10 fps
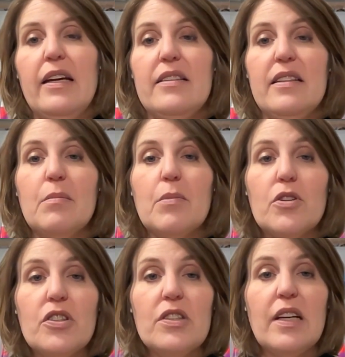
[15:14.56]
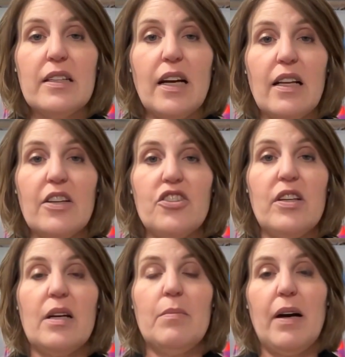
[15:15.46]
is the emerging technology
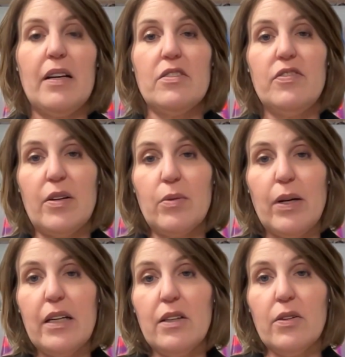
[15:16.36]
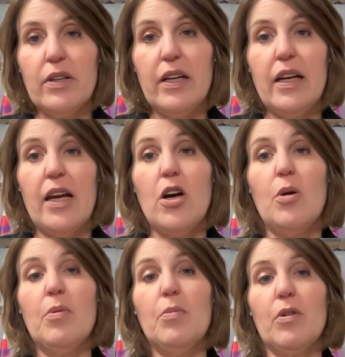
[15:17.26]
that combines federated learning and
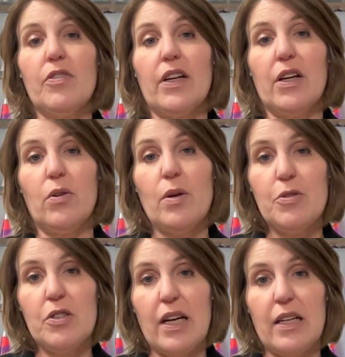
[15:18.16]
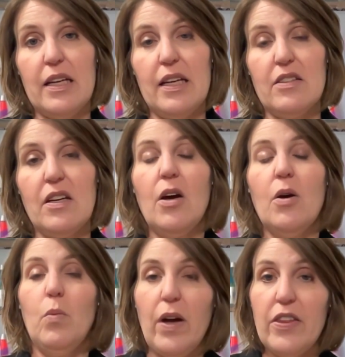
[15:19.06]
homomorphic encryption techniques
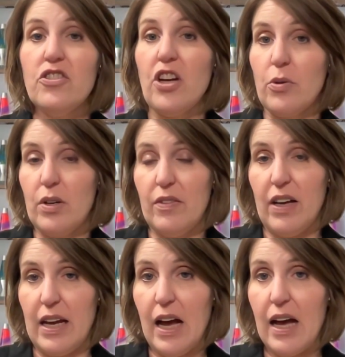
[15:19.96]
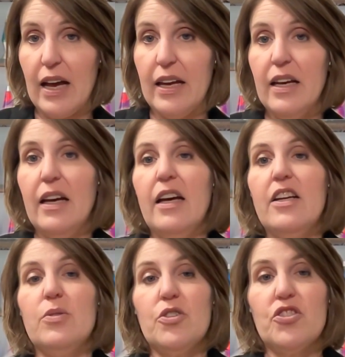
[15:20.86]
with generative AI
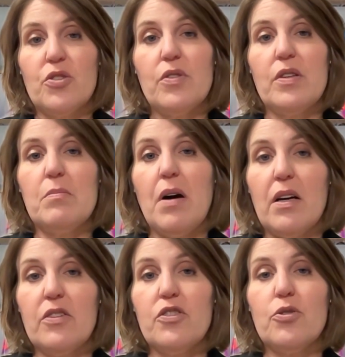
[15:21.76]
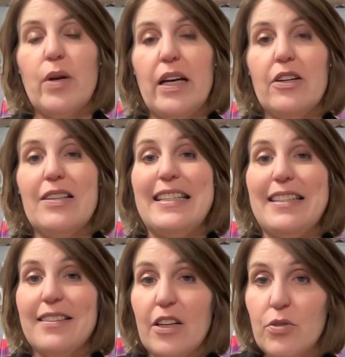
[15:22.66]
to ensure that the models are trained on
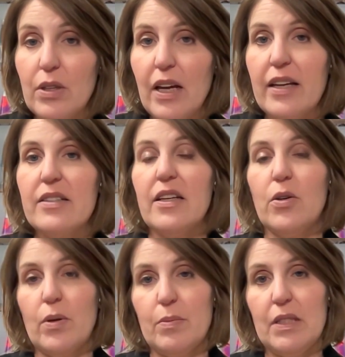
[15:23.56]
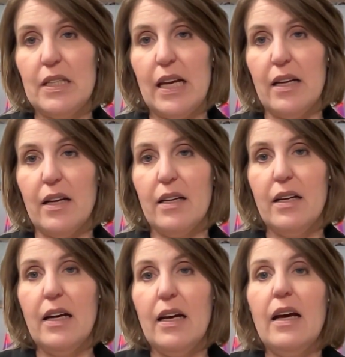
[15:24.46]
decentralized encrypted data.
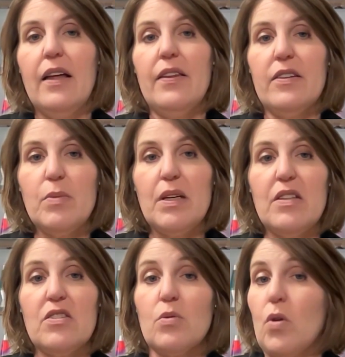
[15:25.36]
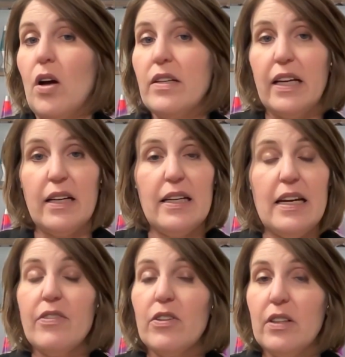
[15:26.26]
This means the raw data
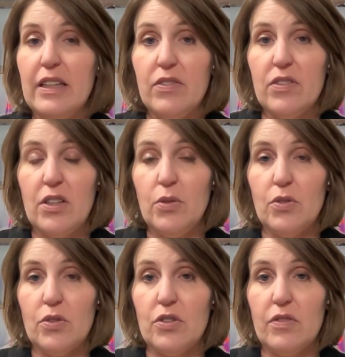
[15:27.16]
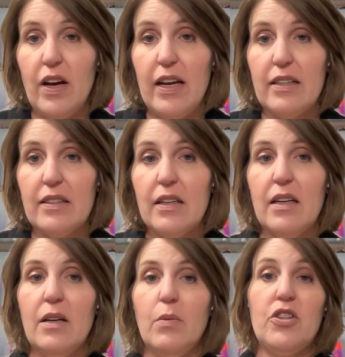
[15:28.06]
never leaves the user's device,
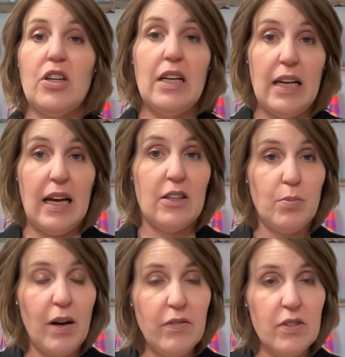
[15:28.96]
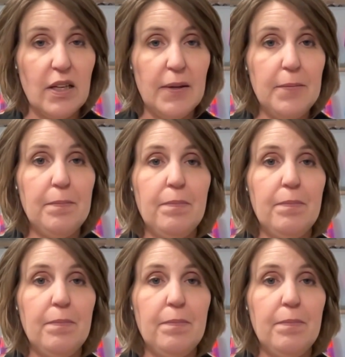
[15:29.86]
which can enhance privacy.